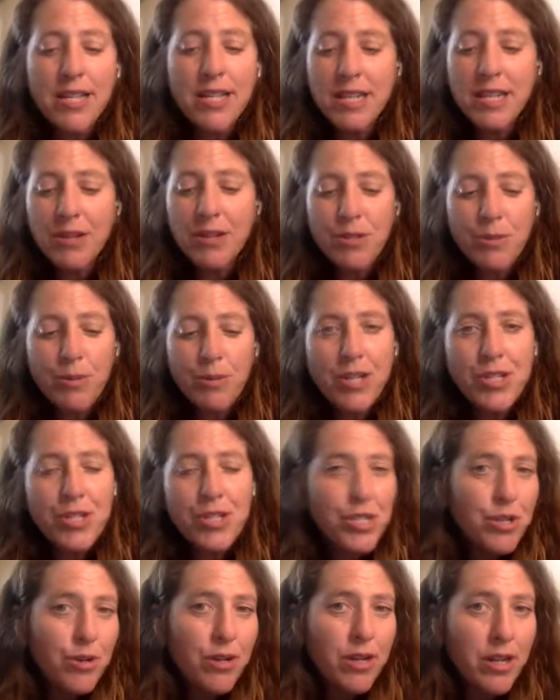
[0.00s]
asking those
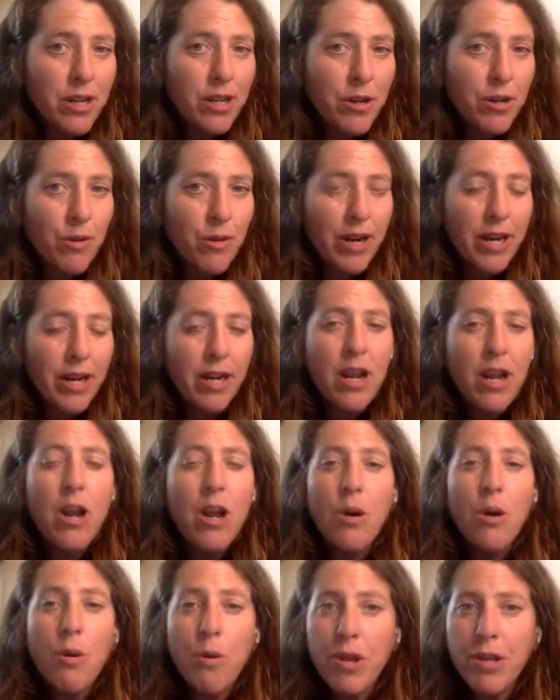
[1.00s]
questions, you can ignore it,
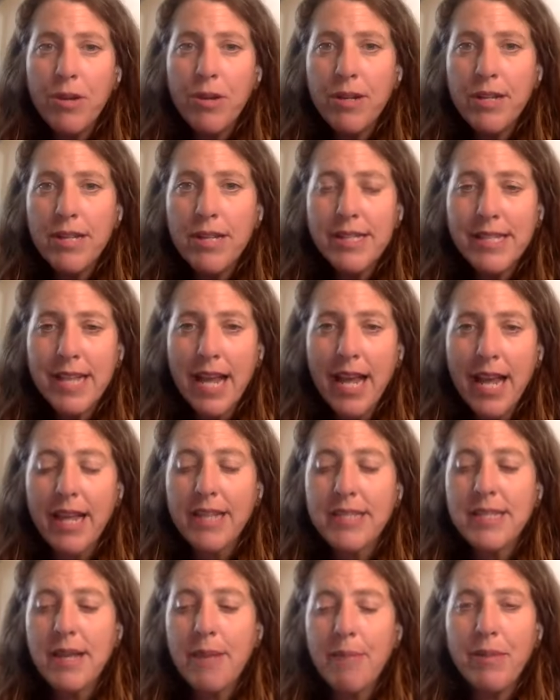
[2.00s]
or you can
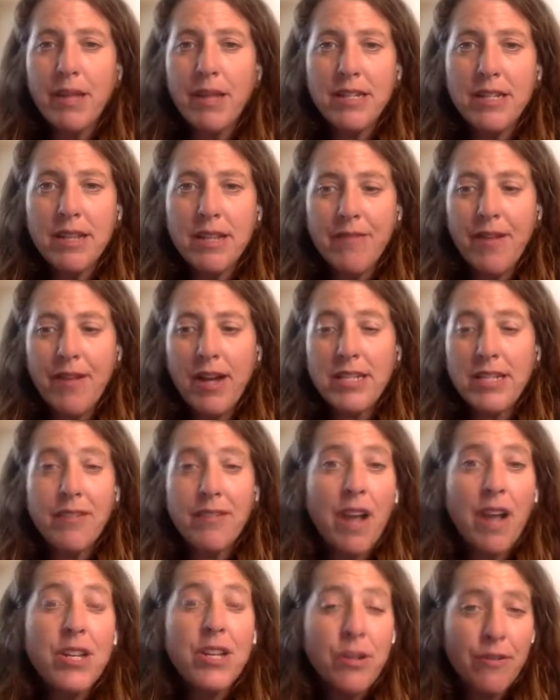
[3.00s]
say something to the effect
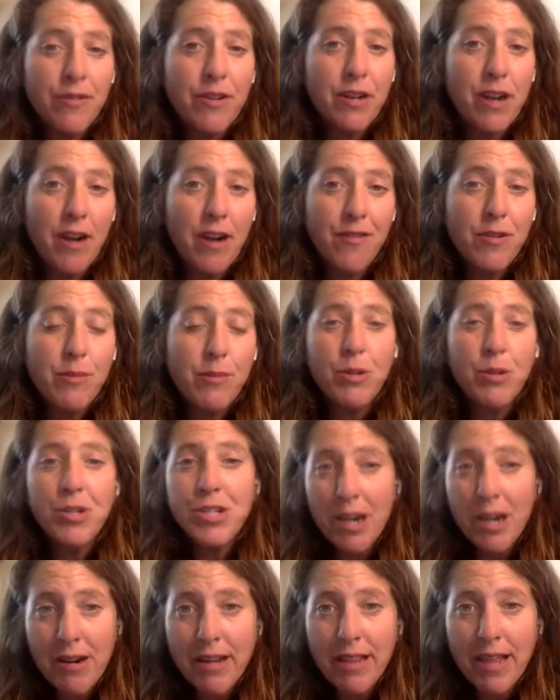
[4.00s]
of, I don't feel comfortable
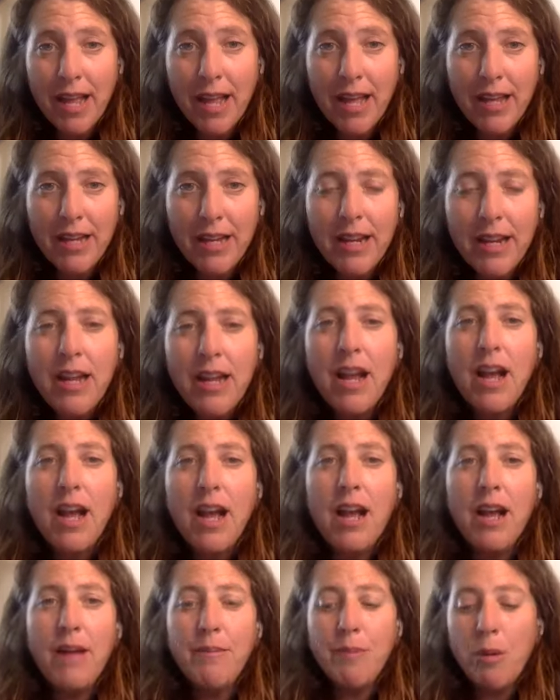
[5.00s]
sharing that.
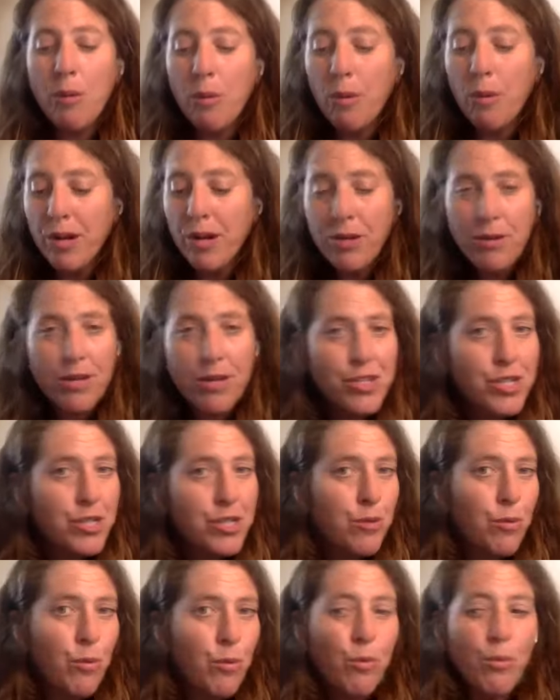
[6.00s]
Or you can
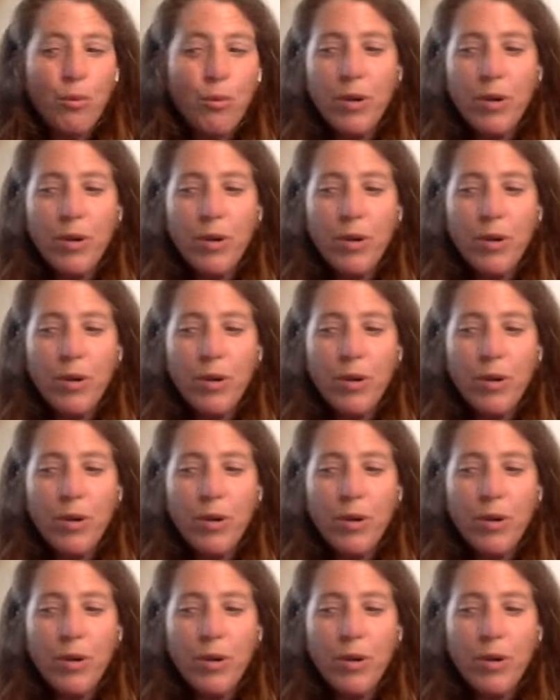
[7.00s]
just